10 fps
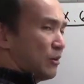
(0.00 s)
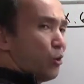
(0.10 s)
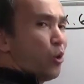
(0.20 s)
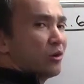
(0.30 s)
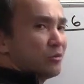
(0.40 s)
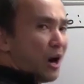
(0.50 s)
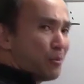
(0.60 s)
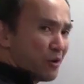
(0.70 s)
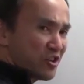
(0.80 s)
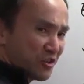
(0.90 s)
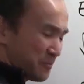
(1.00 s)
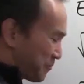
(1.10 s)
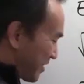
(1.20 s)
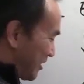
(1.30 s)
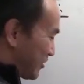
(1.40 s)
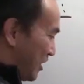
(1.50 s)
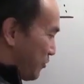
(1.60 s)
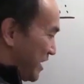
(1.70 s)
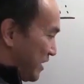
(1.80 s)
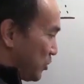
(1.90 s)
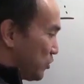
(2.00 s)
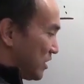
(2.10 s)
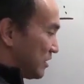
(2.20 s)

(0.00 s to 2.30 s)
order of operation so that we can do